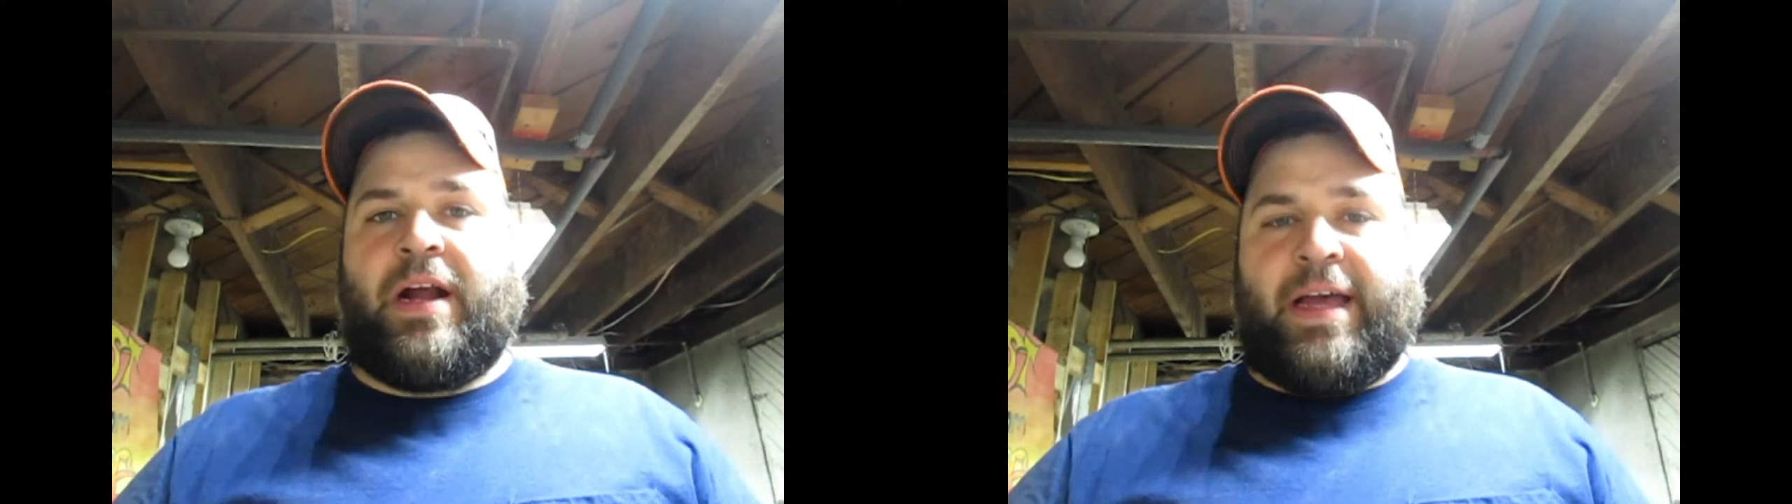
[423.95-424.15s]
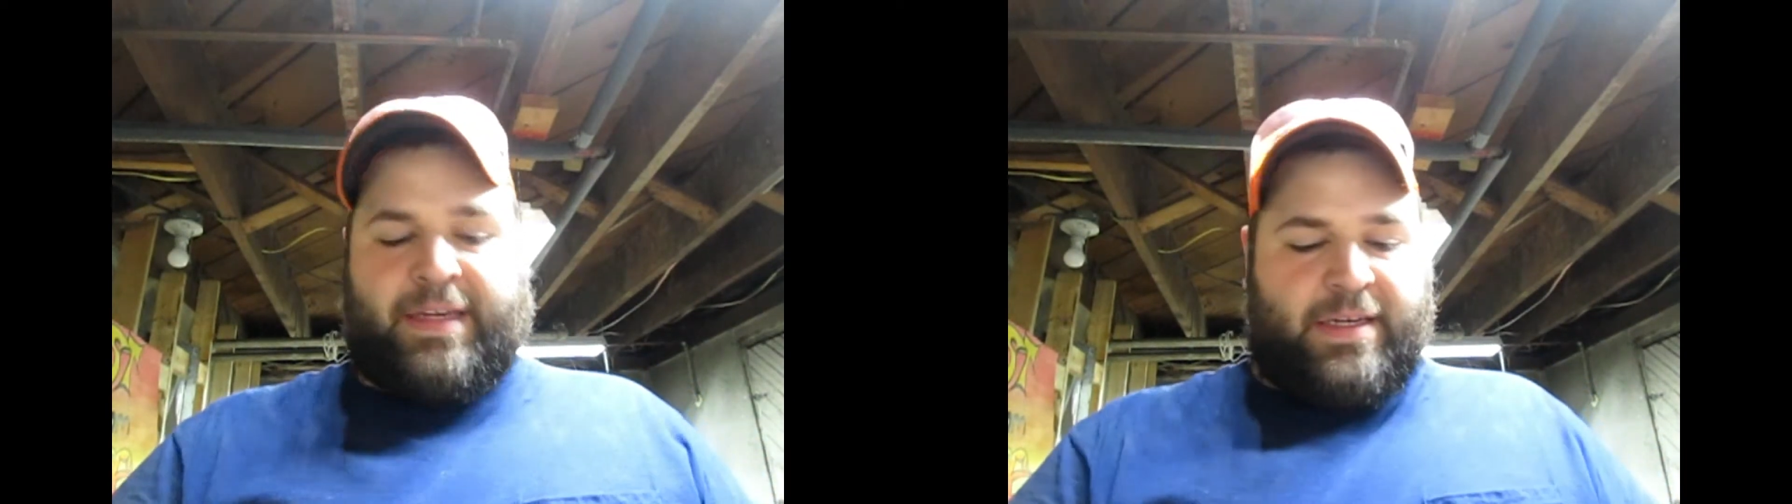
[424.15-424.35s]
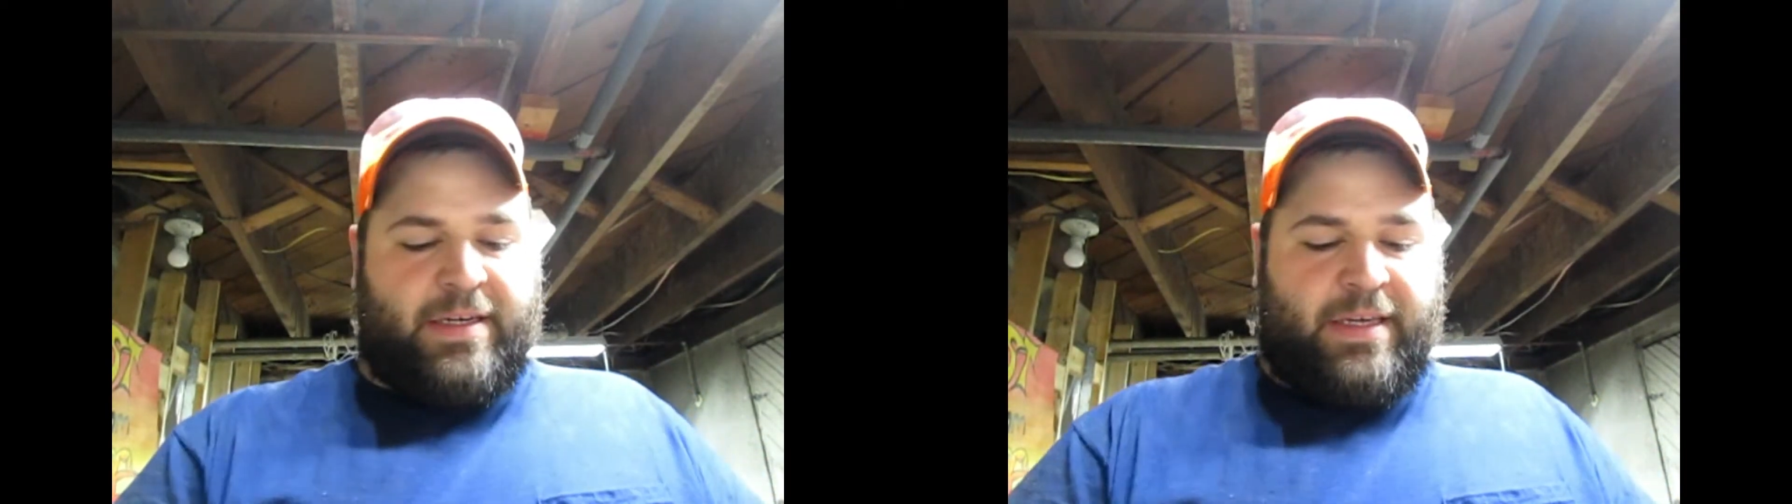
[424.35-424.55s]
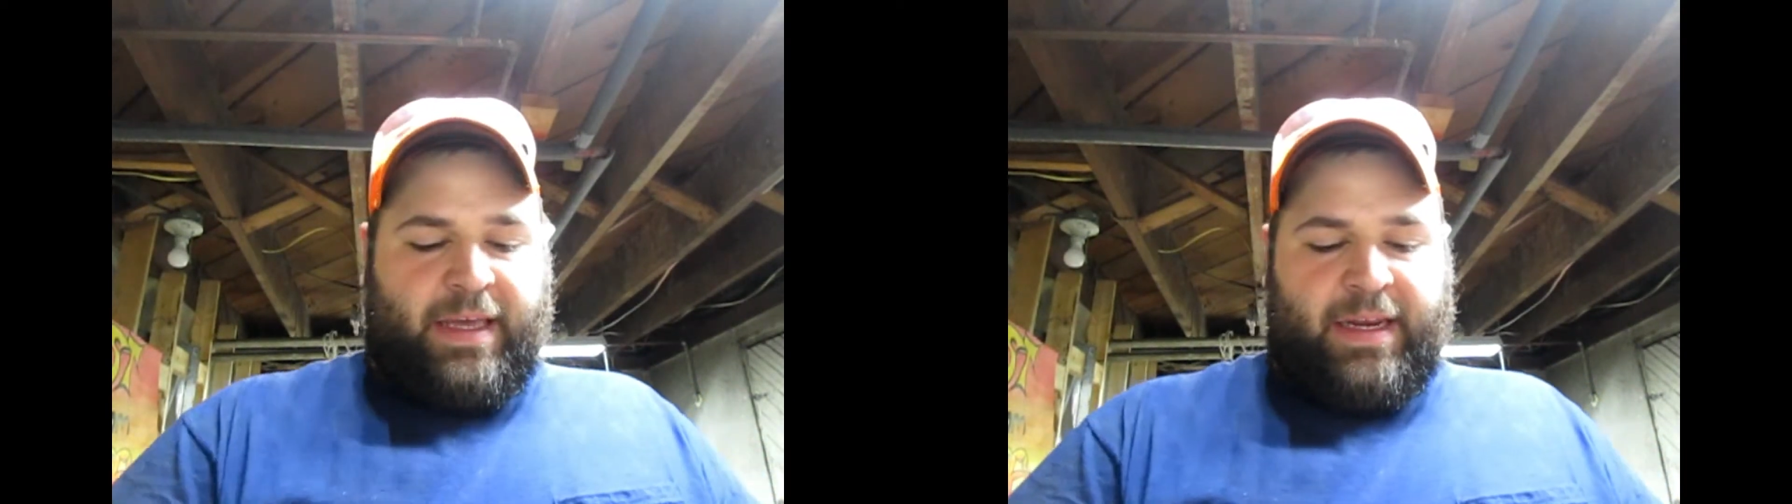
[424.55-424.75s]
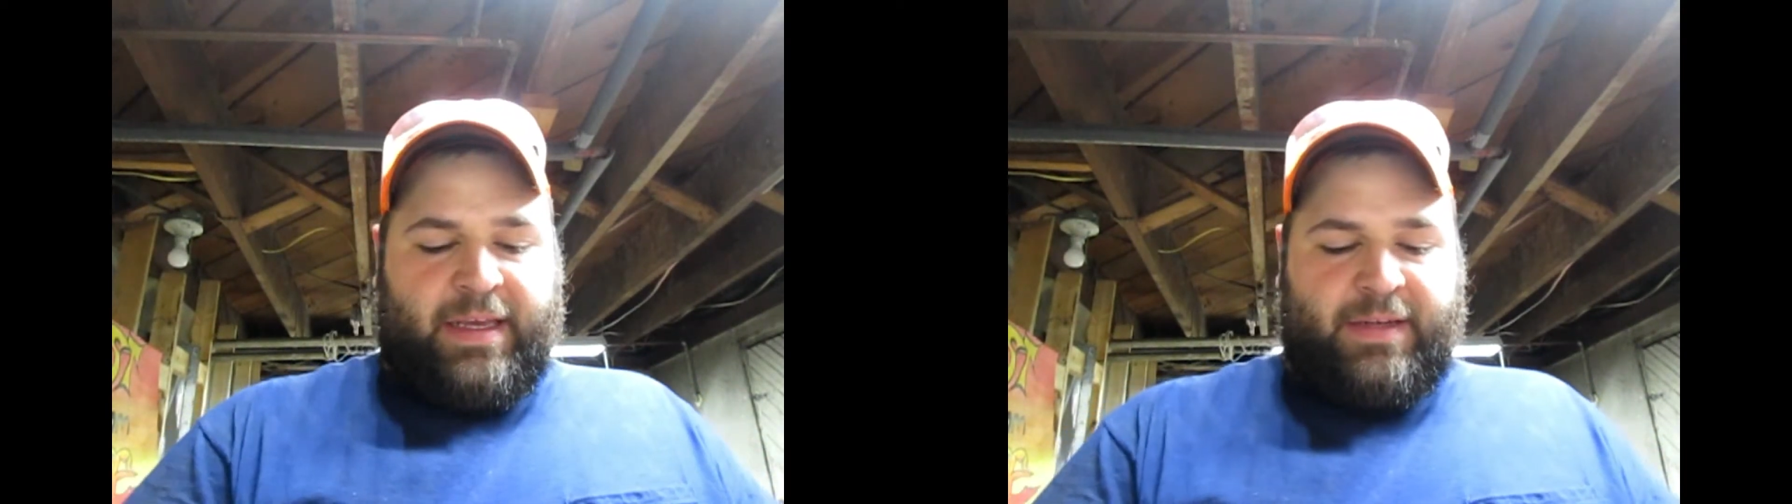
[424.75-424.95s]
I didn't
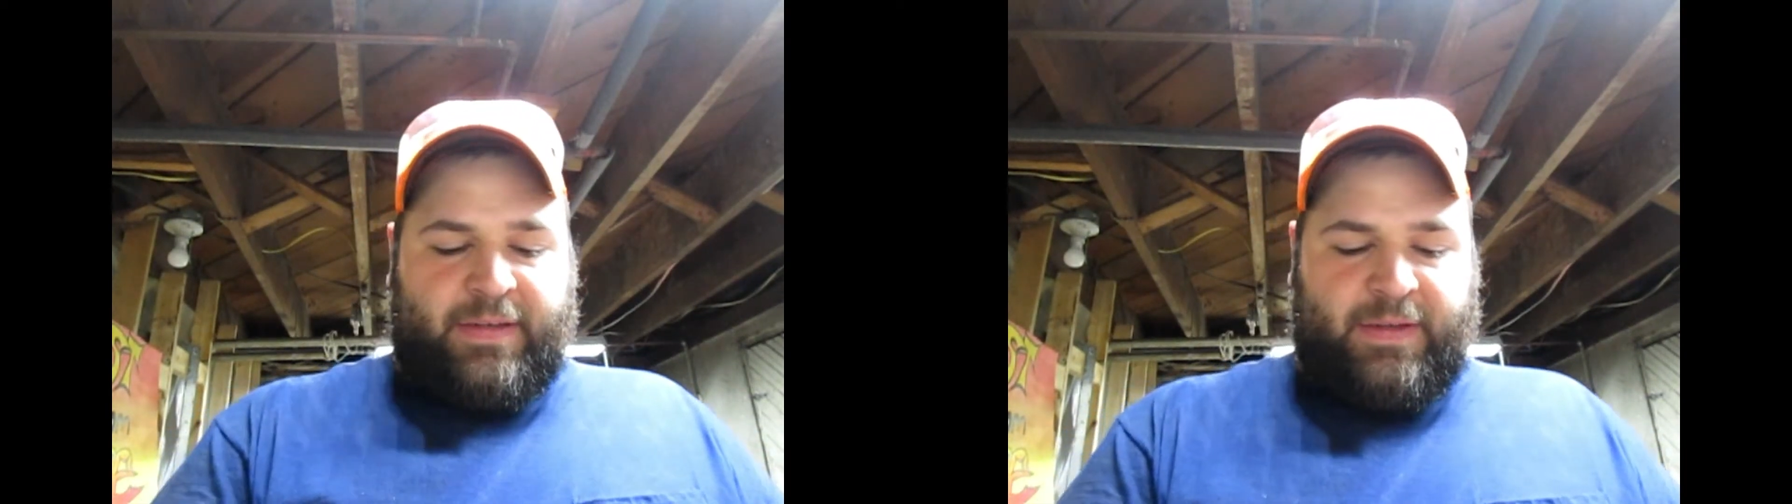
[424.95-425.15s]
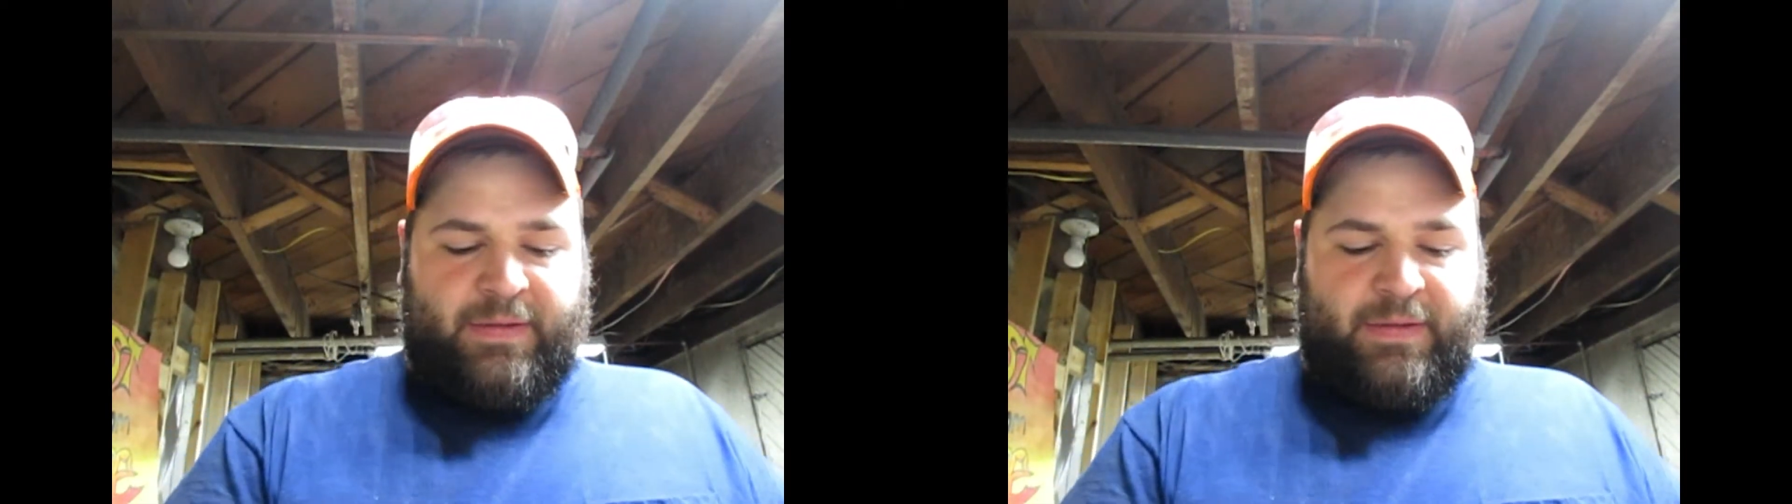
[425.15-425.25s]
get it